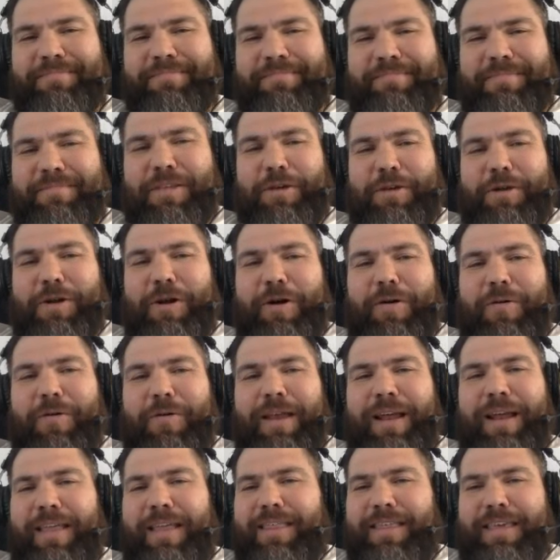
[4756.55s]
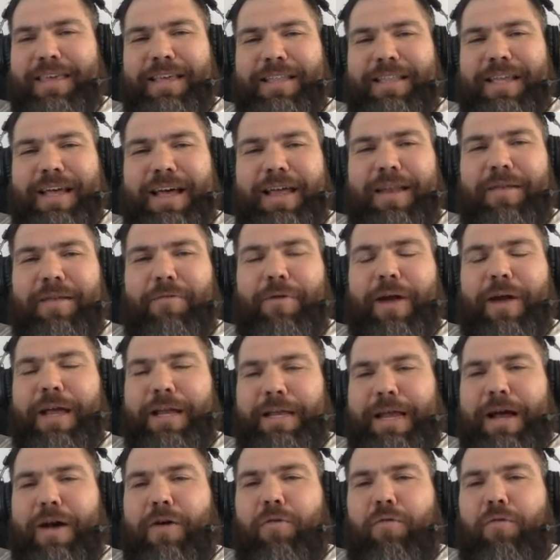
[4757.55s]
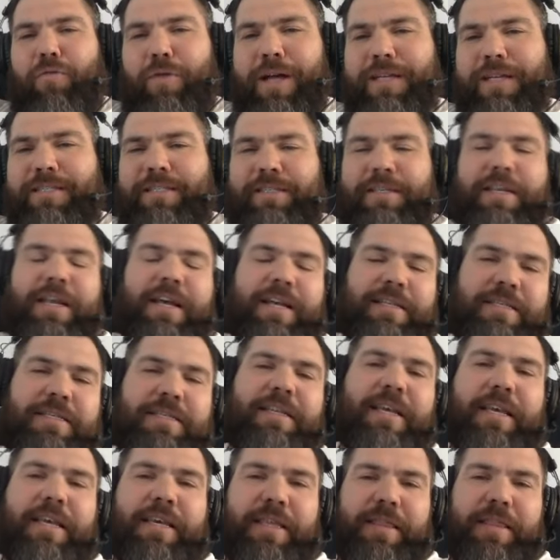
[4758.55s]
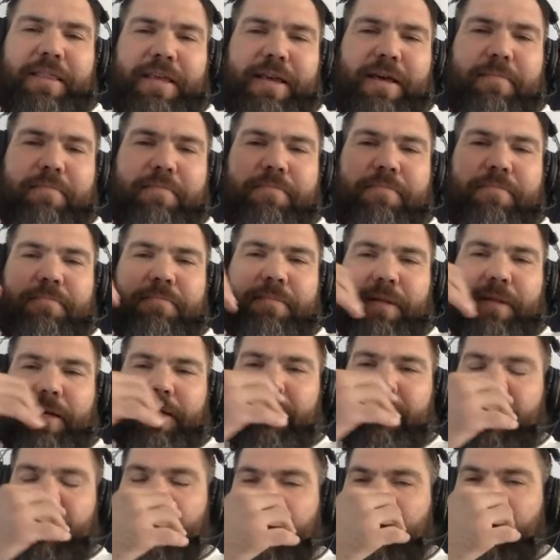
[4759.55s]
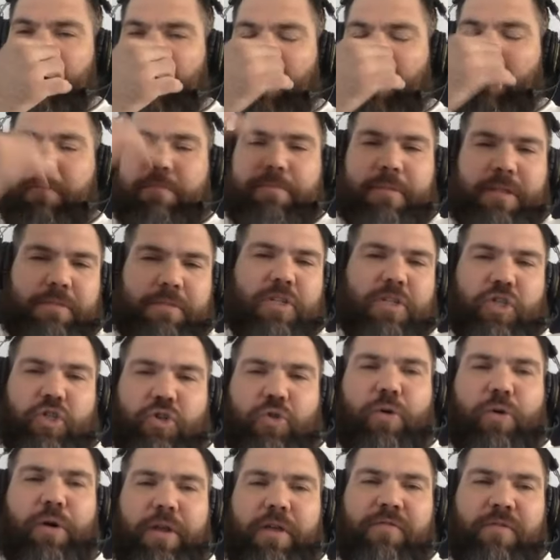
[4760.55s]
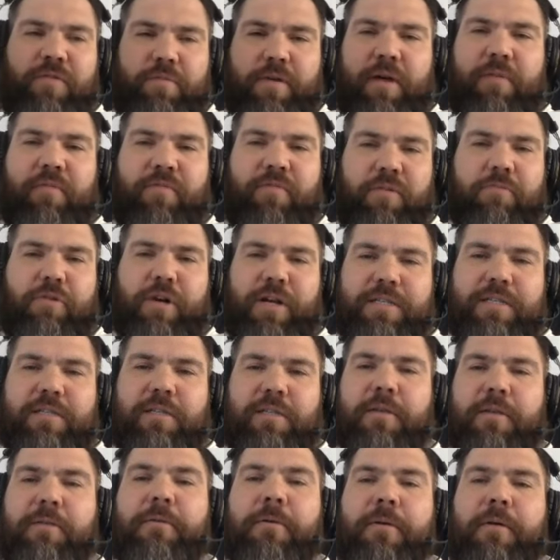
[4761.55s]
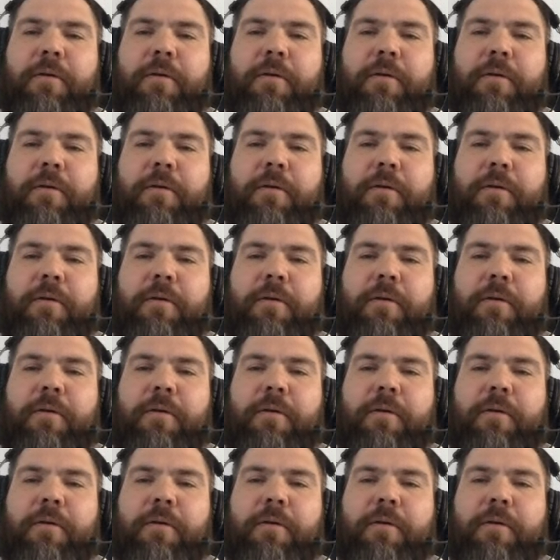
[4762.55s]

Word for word: You know, and I think that right now wrestling has taken that place. It's the, the majority of them come from wrestling.